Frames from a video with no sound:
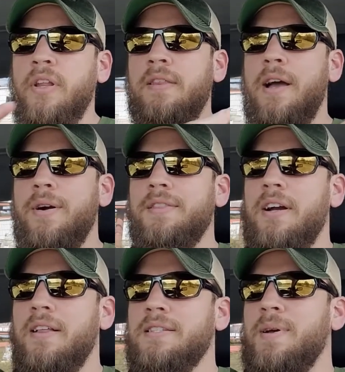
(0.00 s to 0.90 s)
That right
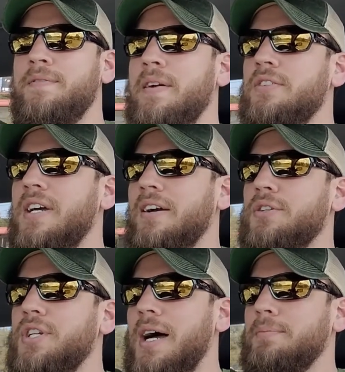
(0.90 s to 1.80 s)
there, that's my favorite taco
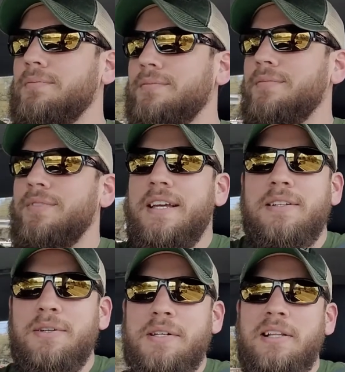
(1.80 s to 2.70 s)
shop. That
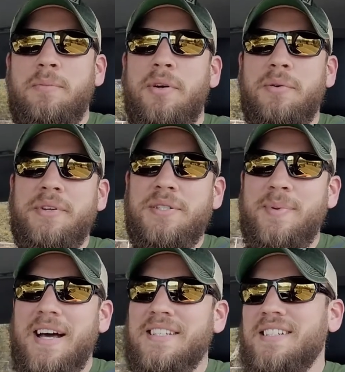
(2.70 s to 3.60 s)
little yellow building we just passed.